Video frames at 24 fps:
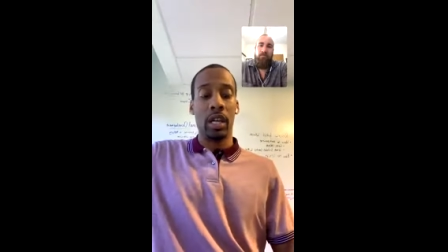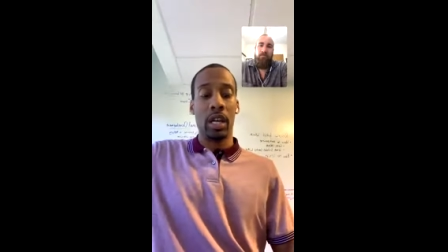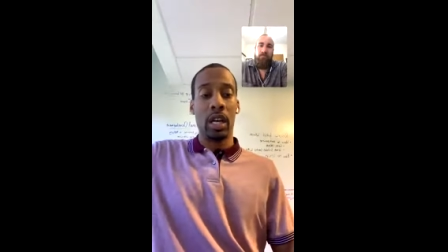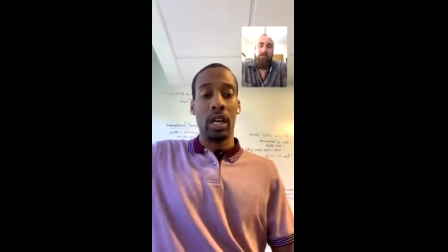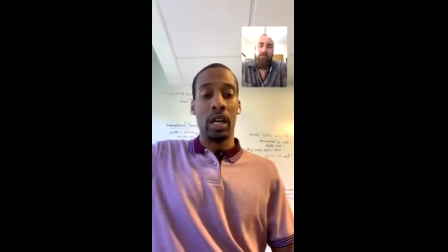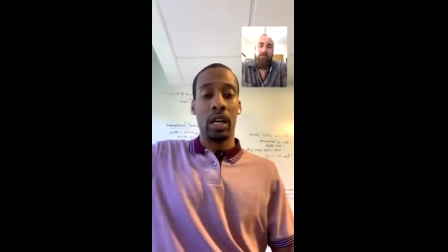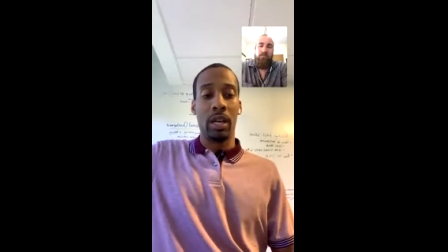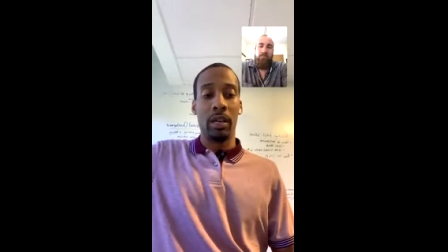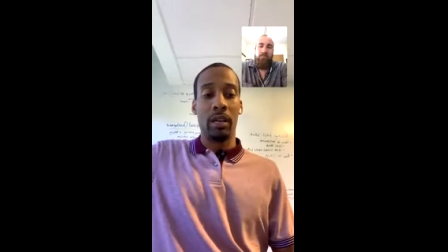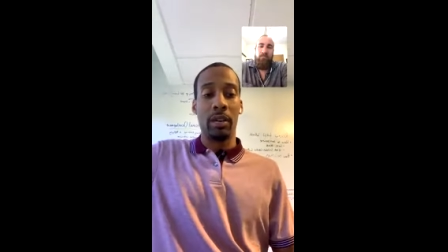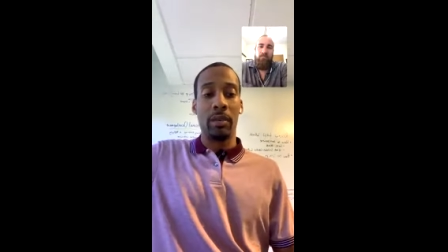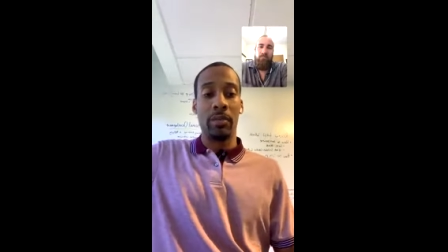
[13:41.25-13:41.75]

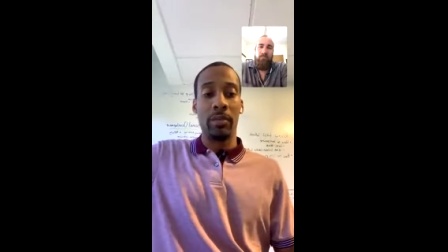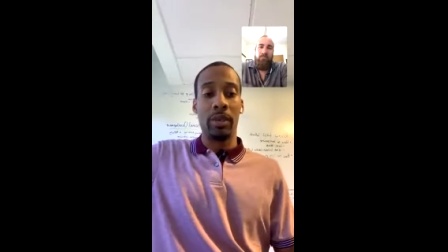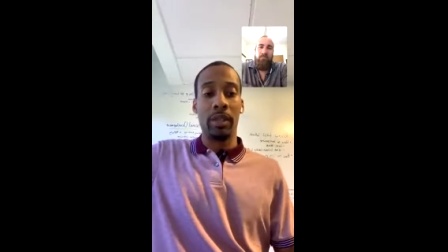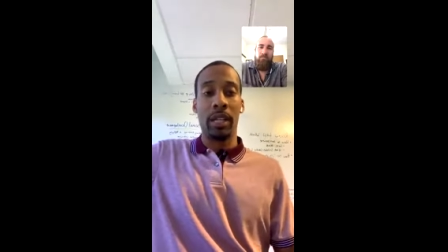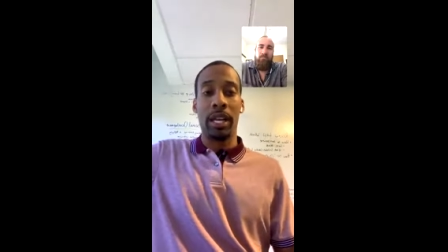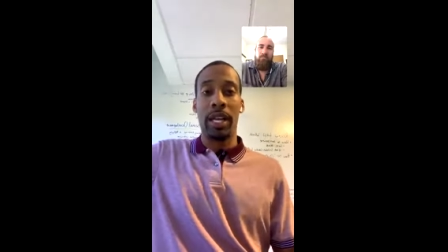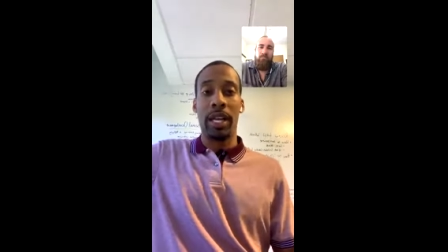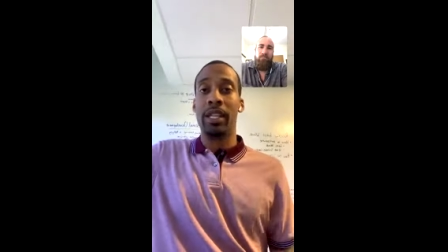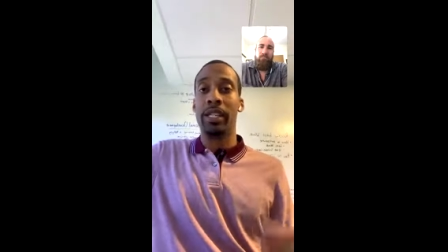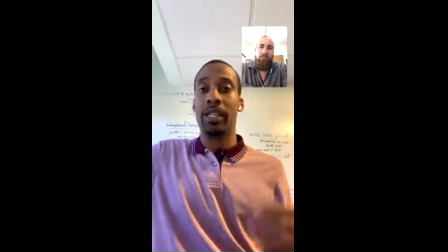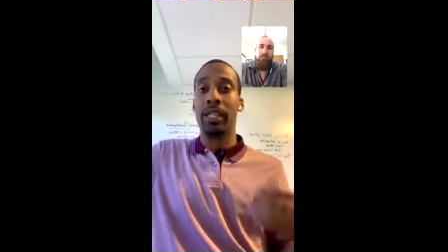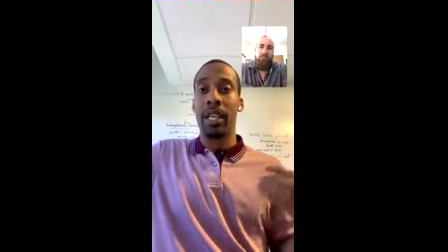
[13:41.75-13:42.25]
um, the
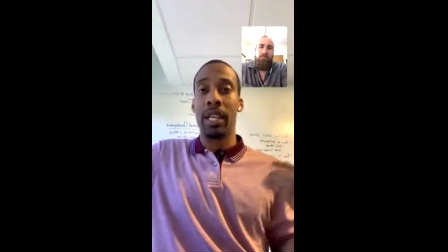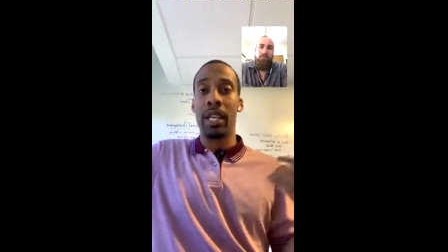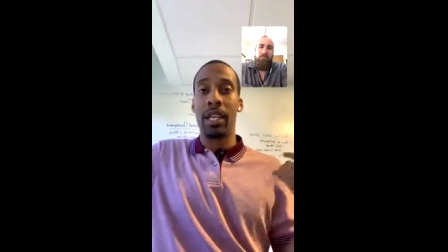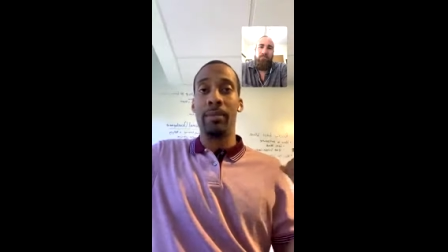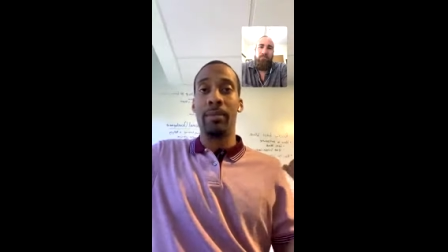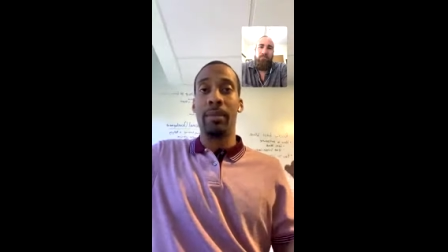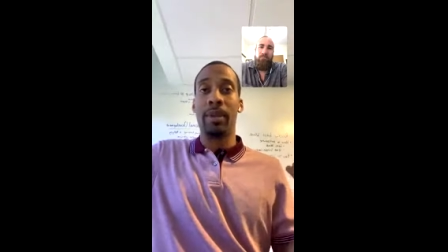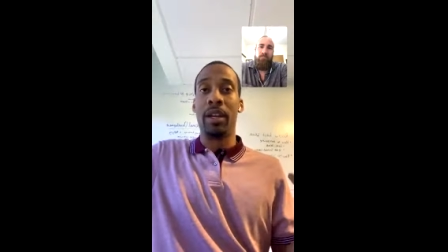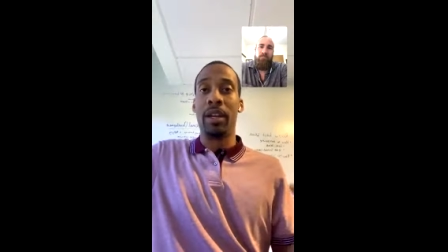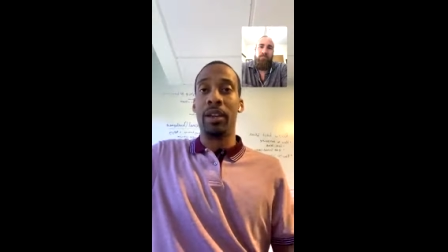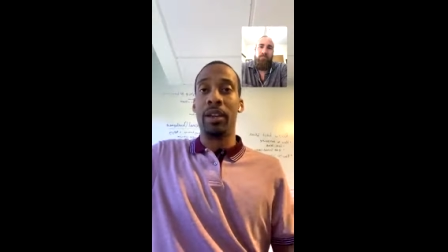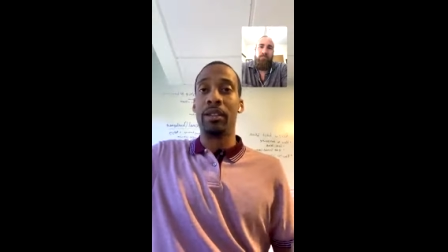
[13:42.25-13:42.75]

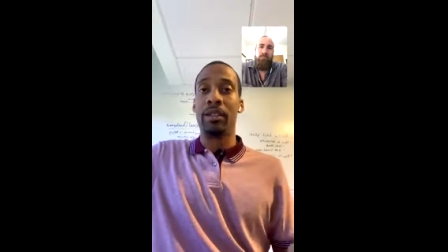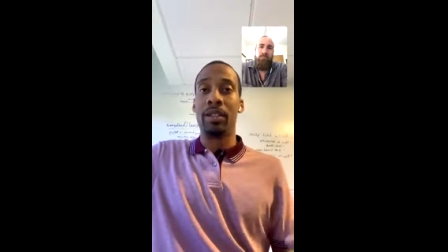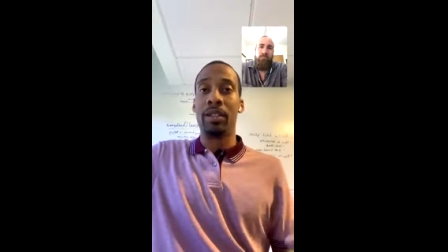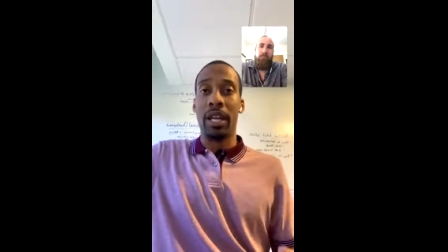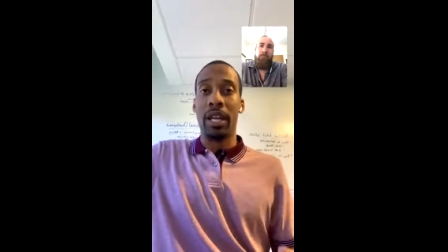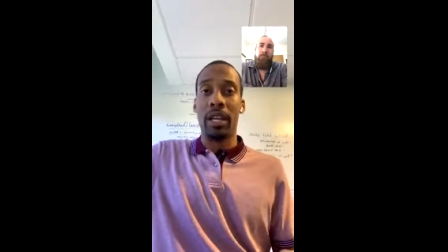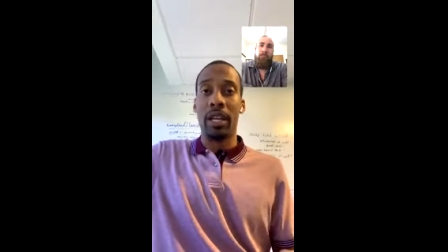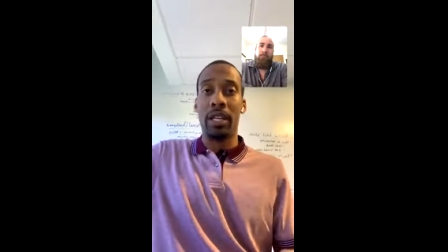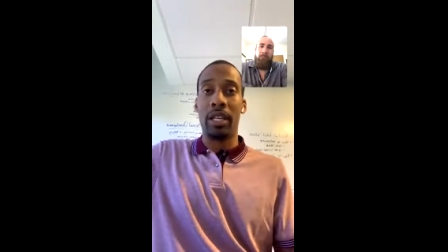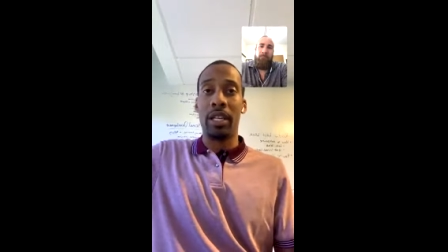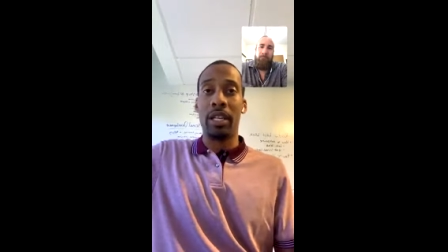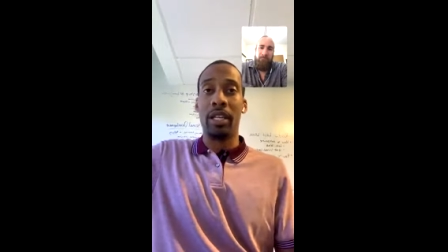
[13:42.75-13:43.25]
landscape and
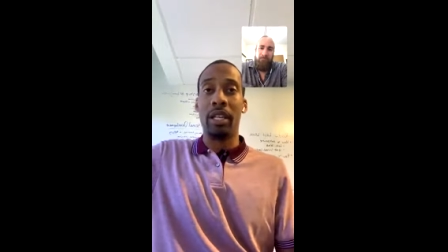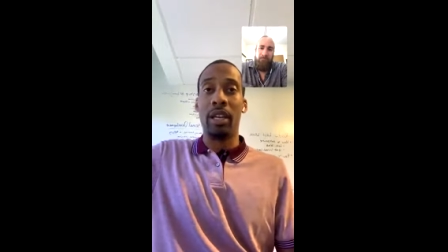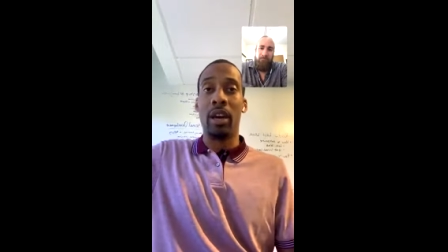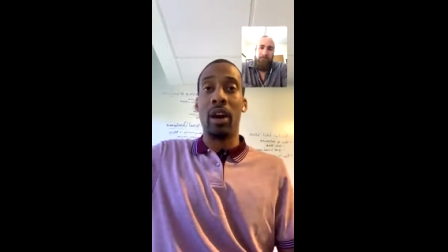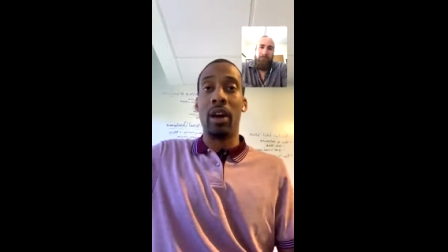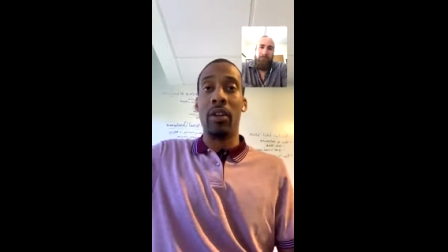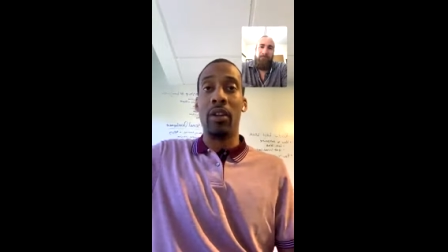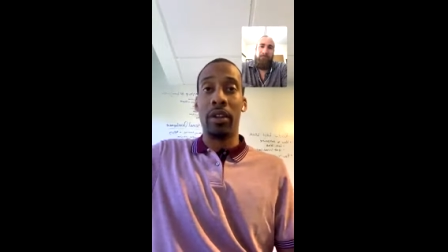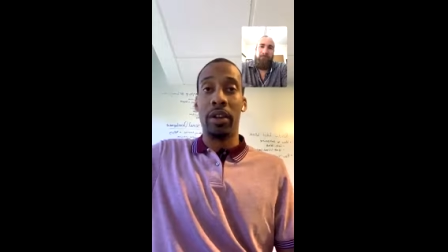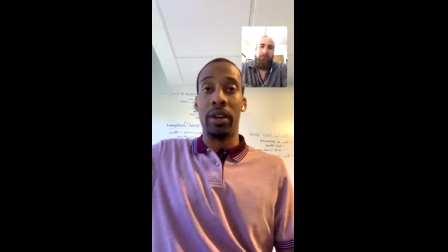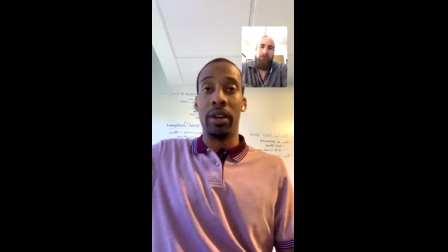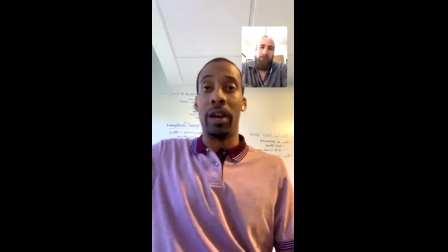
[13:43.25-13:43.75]
understanding the,
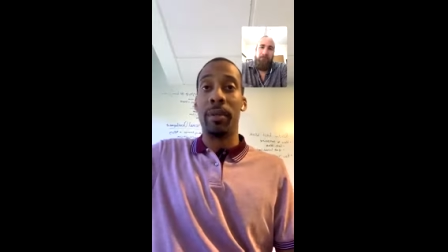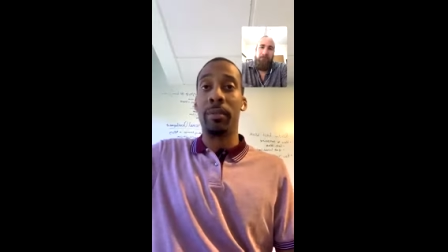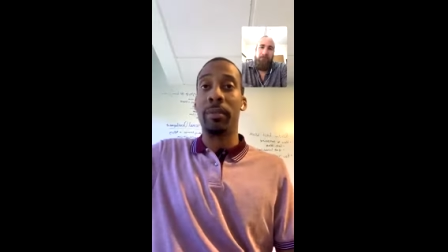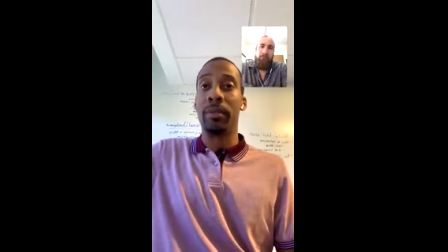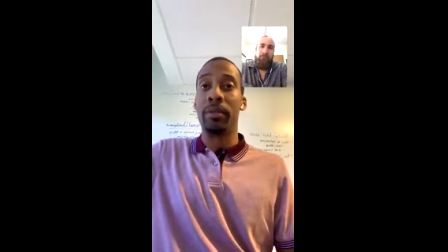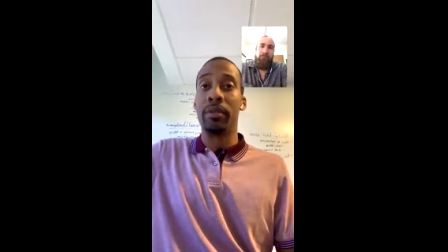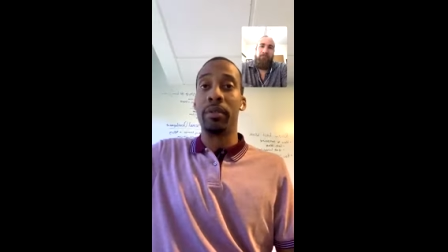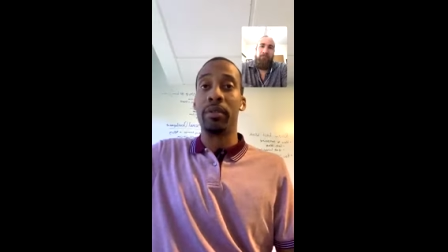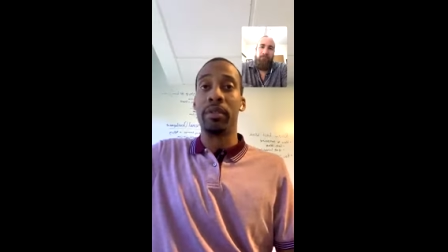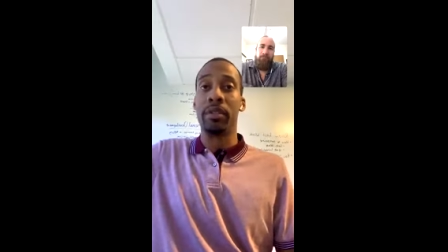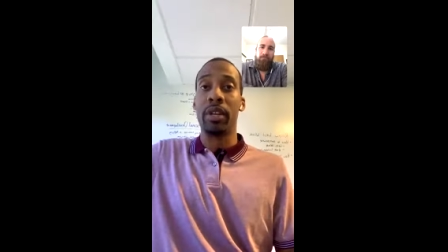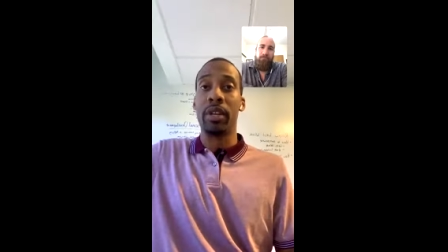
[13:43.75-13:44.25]
mm-hmm.
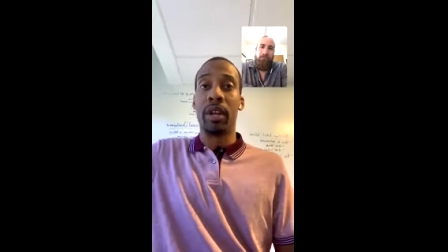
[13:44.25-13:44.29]
numbers.